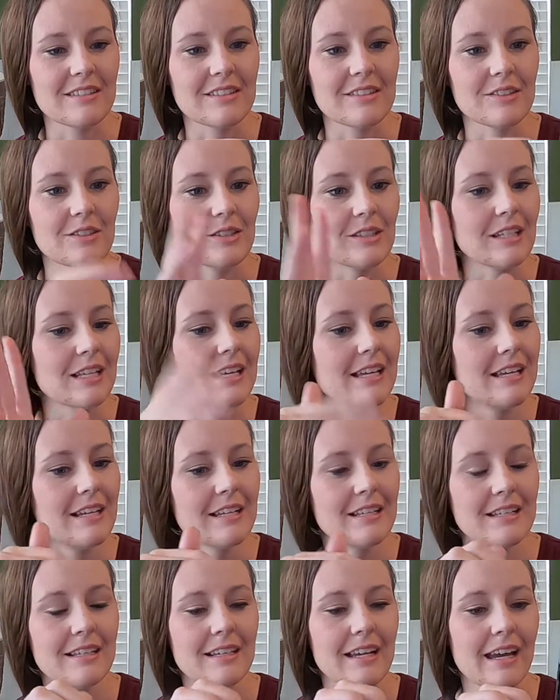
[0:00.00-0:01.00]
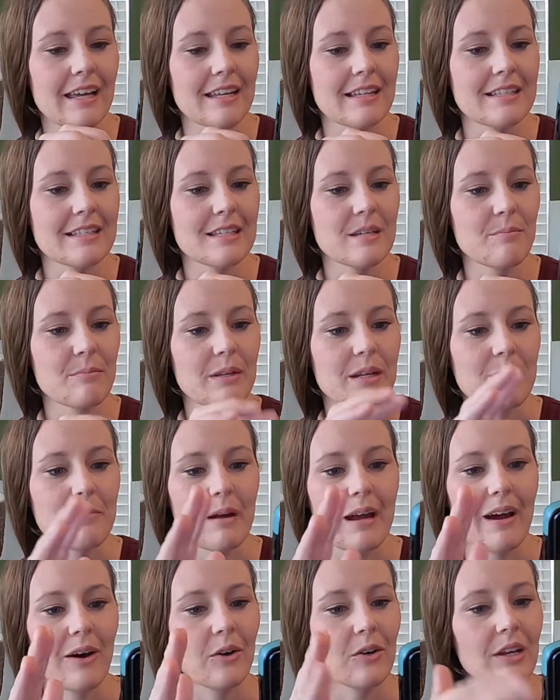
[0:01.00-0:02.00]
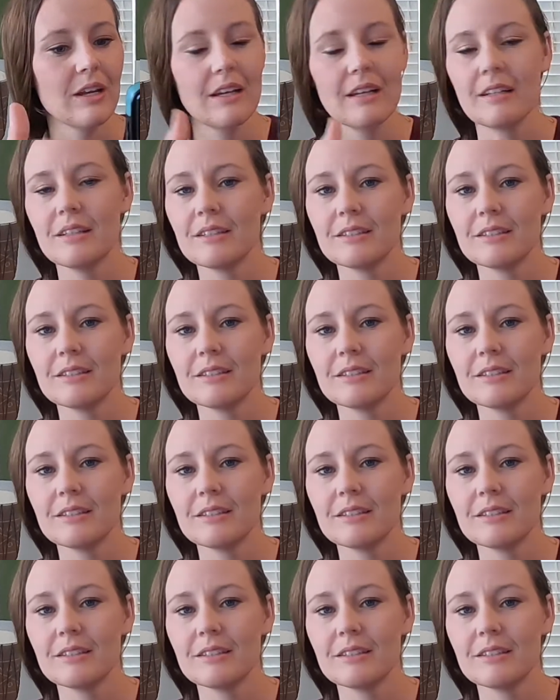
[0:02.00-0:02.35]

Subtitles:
a little kind of snippet about